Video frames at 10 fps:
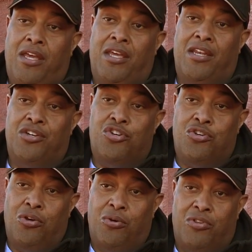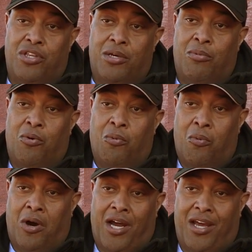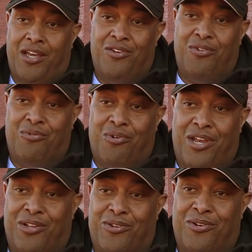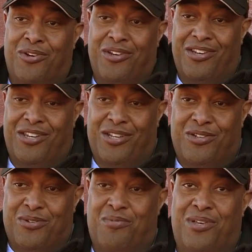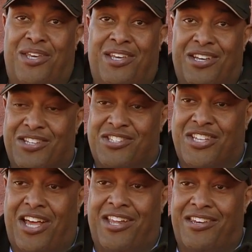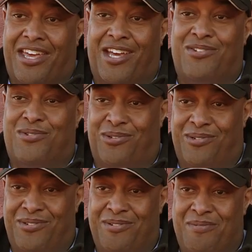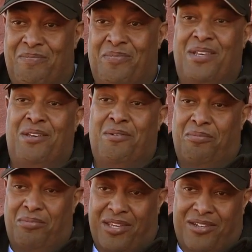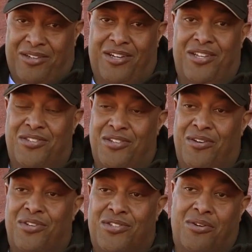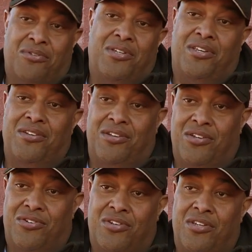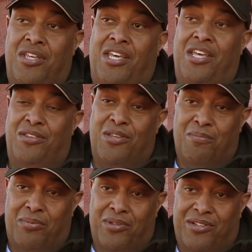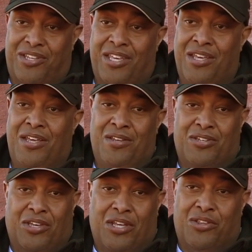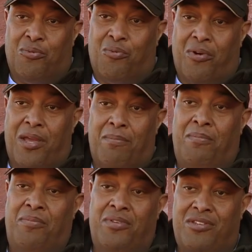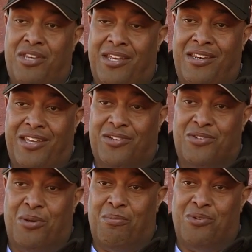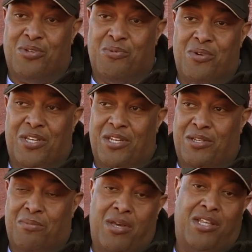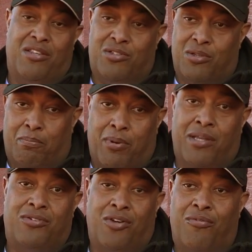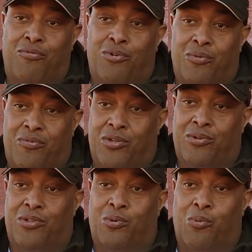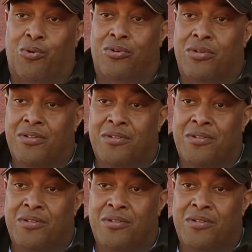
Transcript: and I show them why a Wrangler needs to be a solid axle, because of its articulation and the ability to get the ramp index numbers that we need to make this the best off-road vehicle in the world.